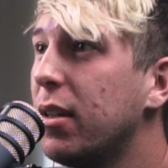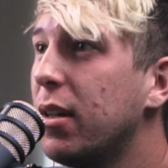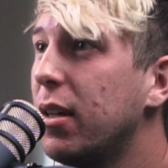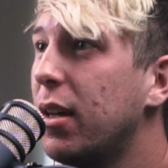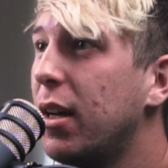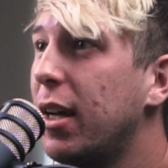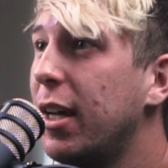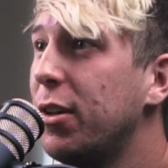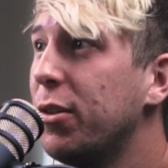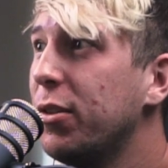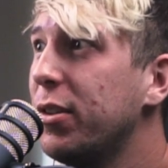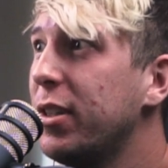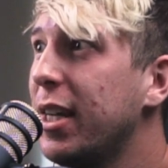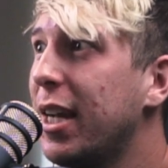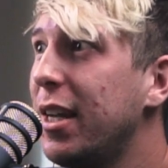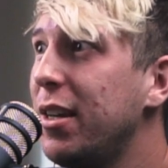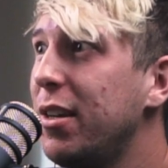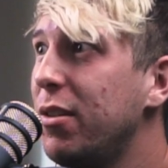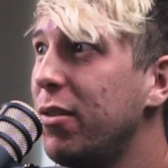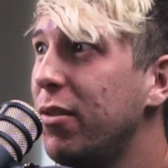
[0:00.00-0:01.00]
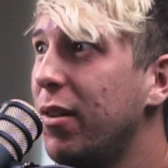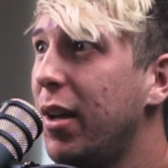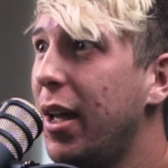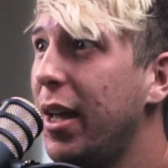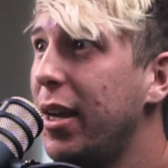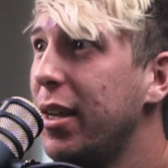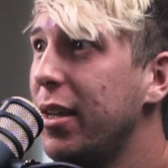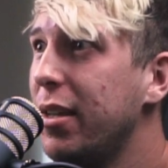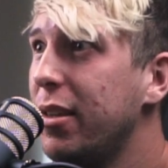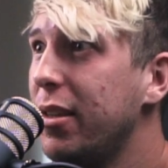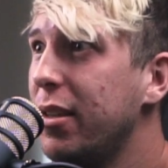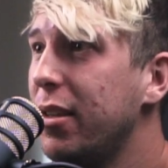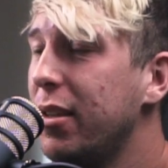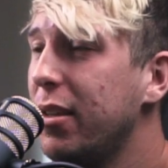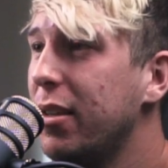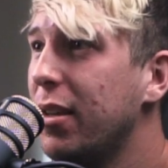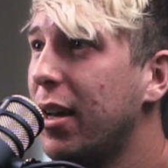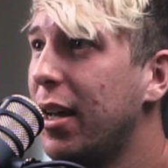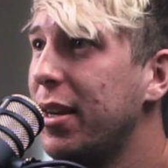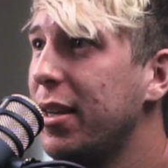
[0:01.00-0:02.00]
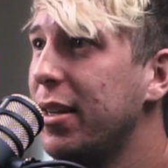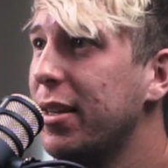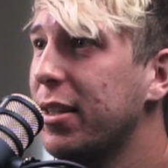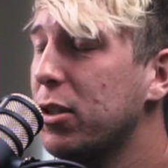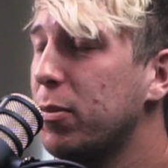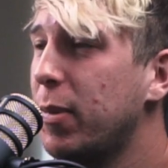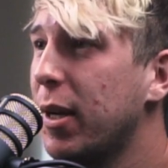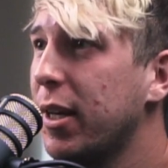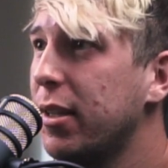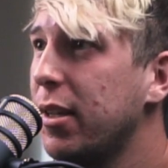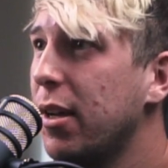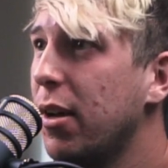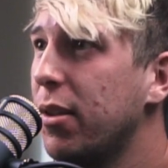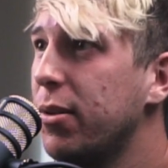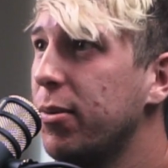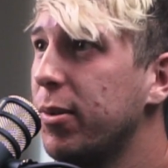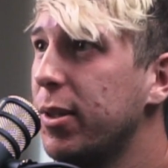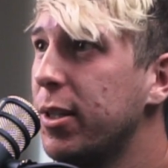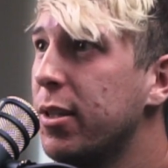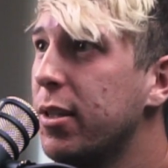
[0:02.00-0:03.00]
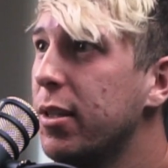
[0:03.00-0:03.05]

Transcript: I don't think I knew any of the. I didn't expect the other ones.